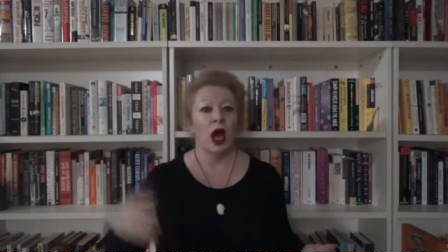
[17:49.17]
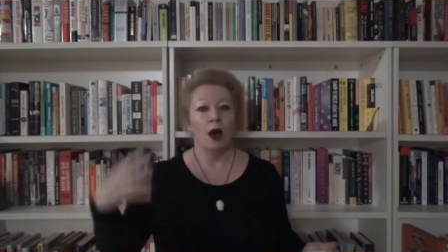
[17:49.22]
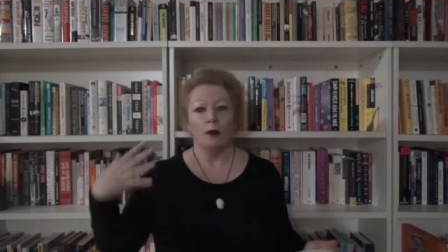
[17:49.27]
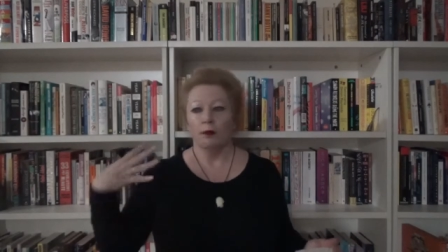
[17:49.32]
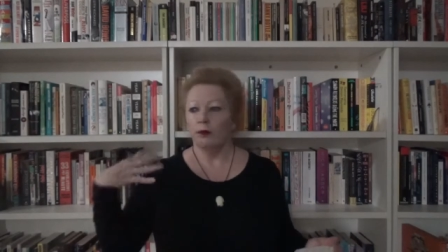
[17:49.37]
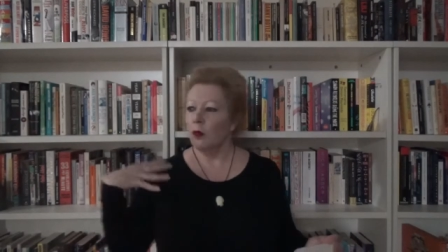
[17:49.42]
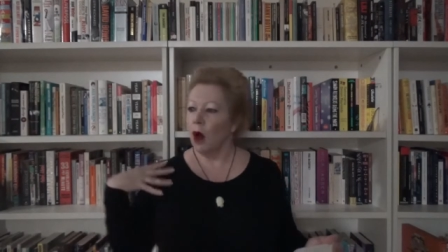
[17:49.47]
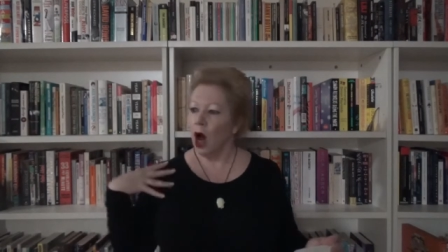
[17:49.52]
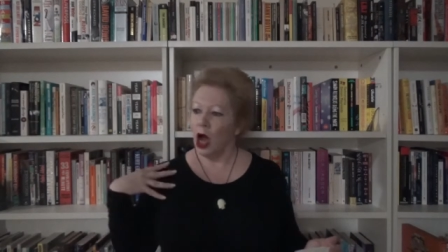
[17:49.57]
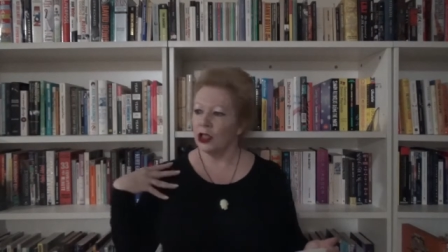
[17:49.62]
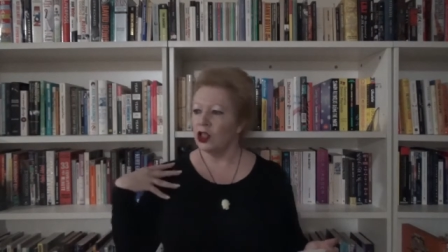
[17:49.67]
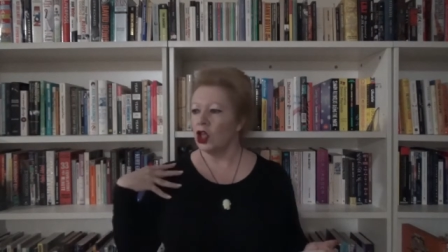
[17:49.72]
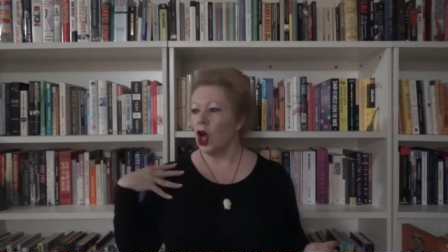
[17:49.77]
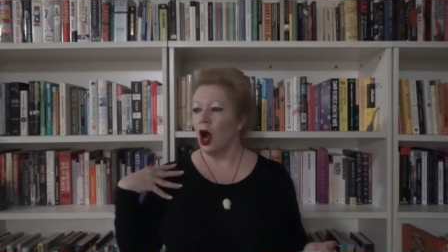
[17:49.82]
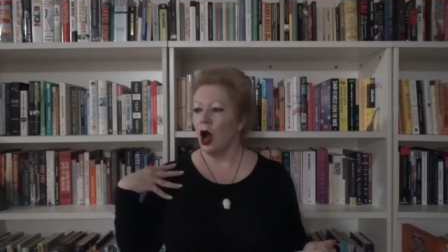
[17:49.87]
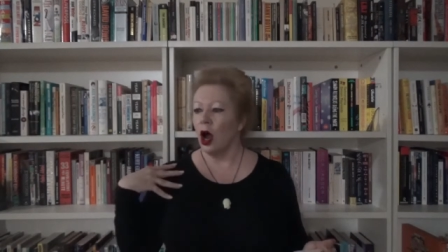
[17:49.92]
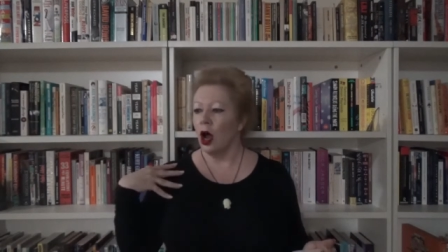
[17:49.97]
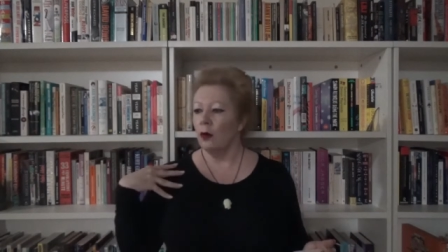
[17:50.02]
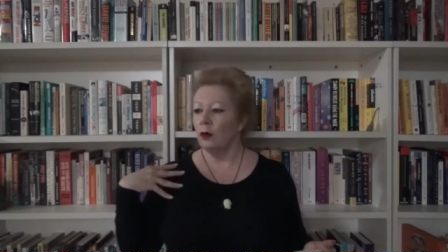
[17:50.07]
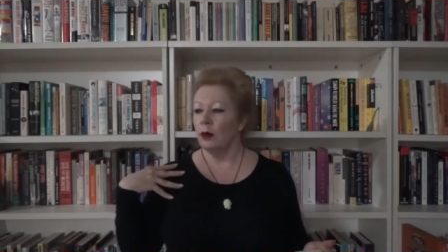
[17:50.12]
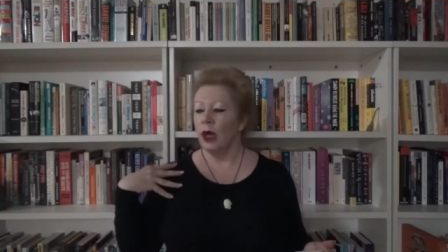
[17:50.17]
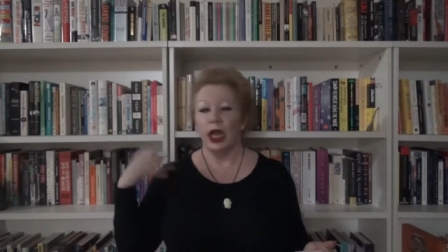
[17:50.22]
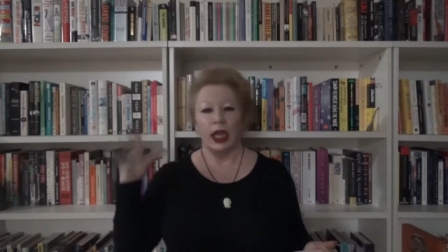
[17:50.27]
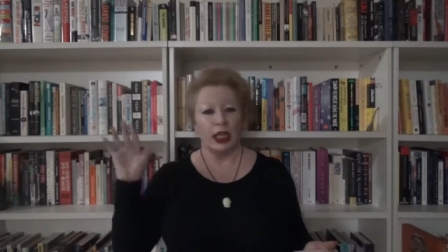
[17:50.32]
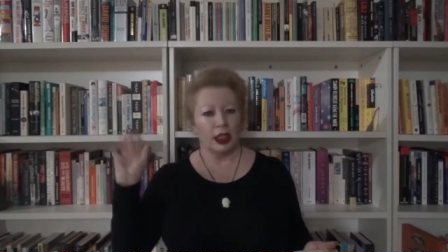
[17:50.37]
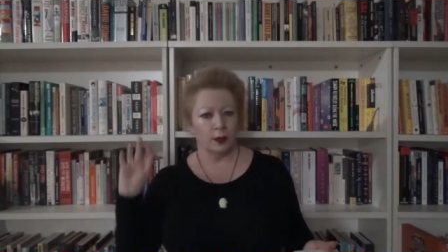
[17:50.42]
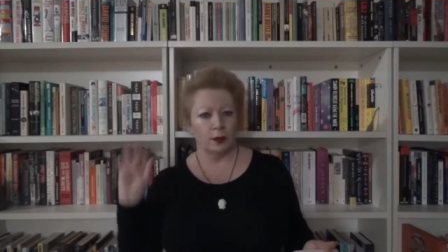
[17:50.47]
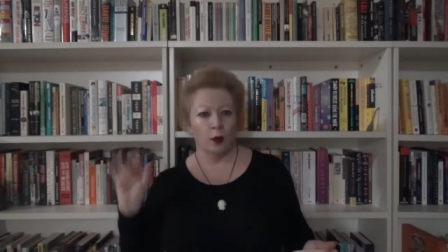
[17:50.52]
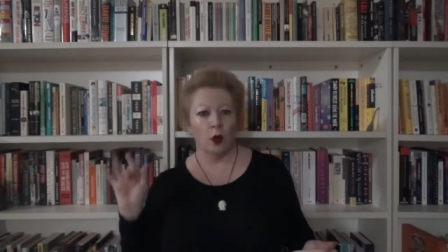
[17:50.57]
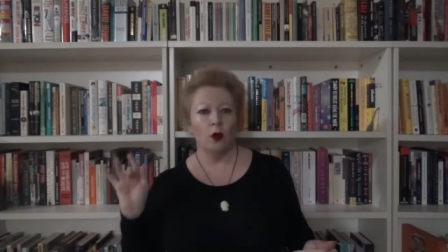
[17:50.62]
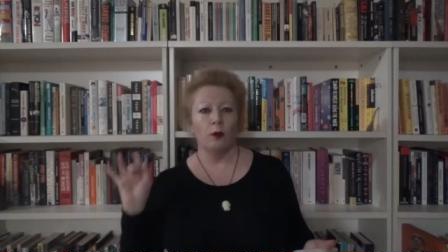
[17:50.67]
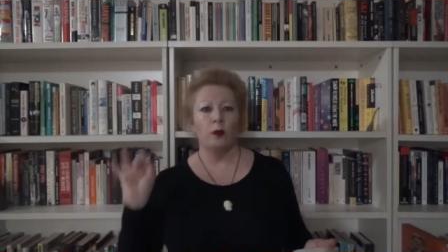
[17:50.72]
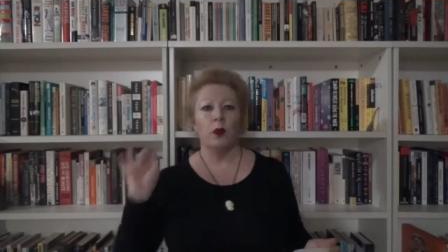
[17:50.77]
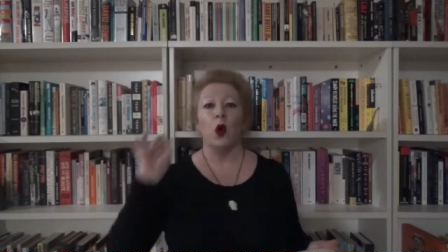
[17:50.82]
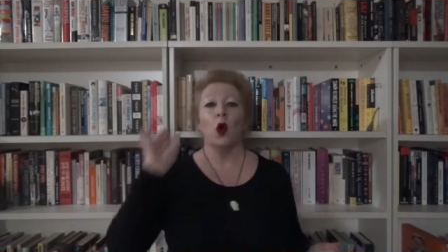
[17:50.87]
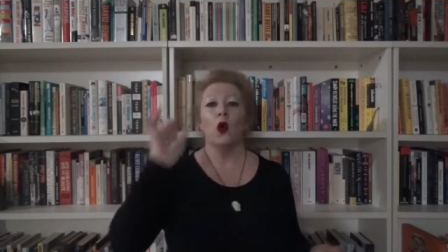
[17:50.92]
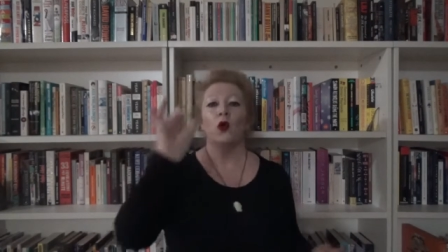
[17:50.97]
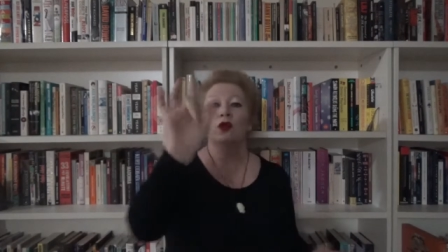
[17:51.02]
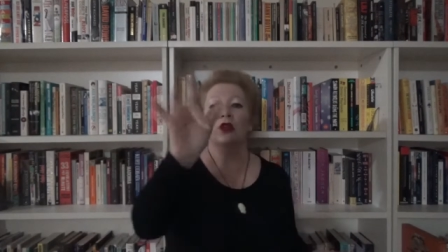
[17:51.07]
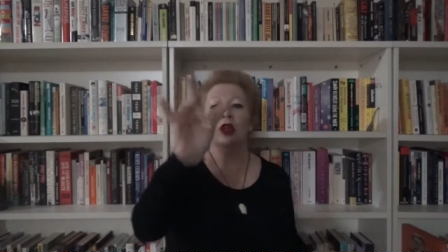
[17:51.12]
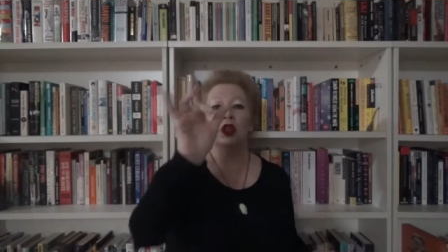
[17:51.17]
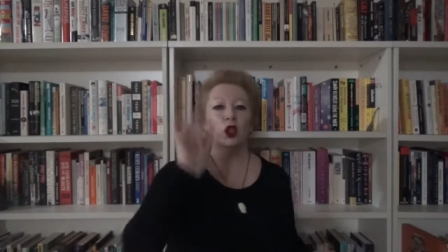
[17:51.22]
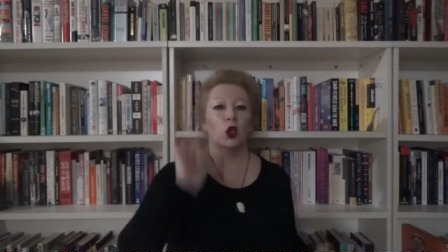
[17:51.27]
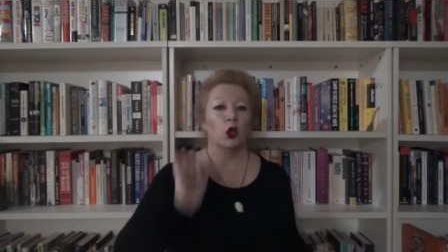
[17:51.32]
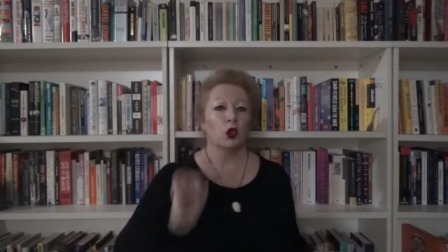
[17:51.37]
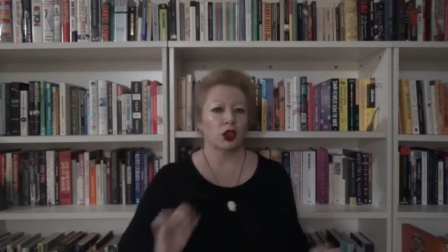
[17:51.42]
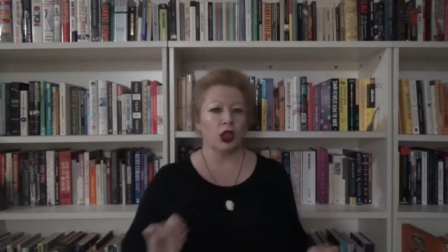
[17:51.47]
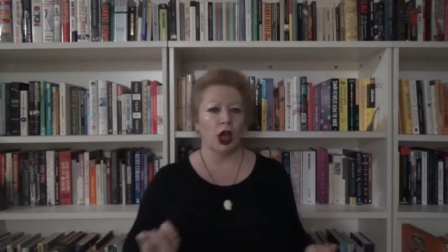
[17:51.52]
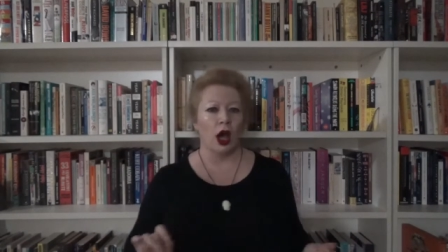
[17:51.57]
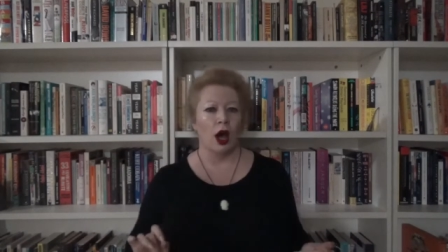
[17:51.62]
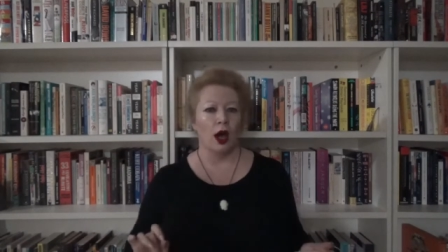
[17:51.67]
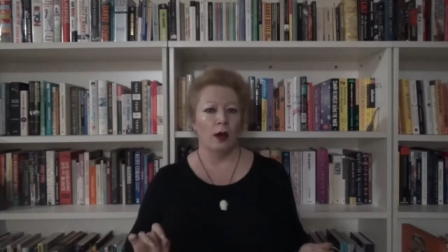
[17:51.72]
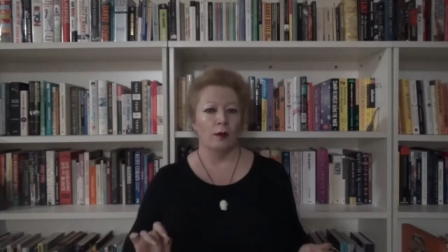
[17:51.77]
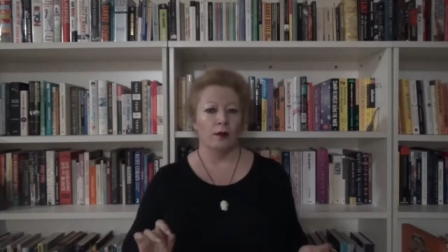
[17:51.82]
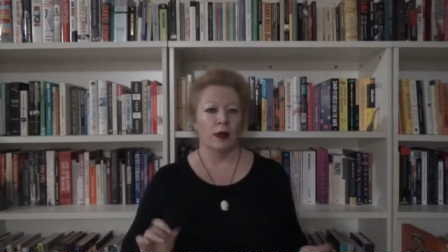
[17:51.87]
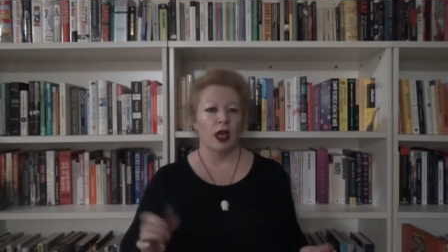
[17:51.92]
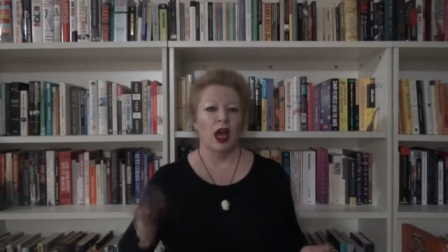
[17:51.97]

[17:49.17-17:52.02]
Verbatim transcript: my time is more important than your time.